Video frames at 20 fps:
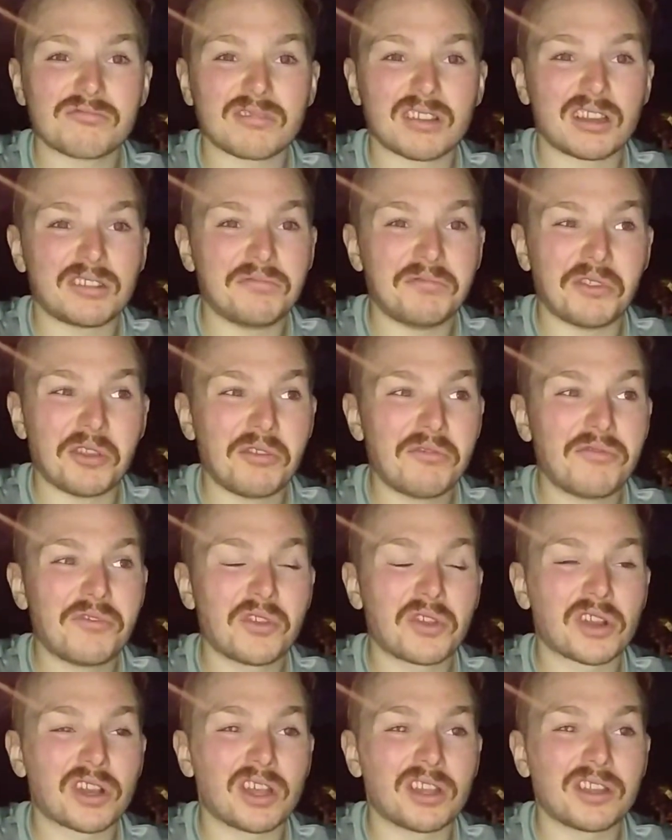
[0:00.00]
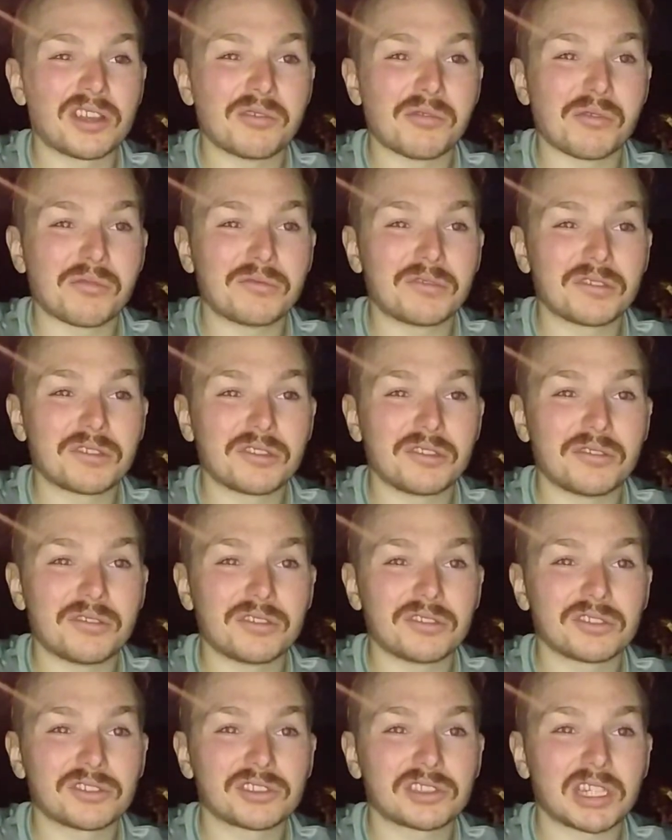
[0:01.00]
I had no fucking idea what I wanted to do, and
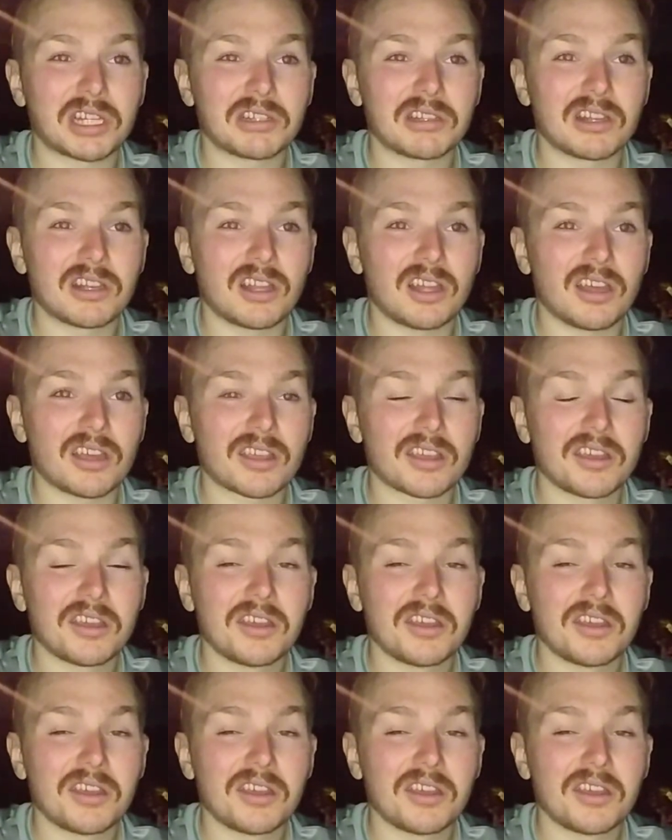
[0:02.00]
it just sounded like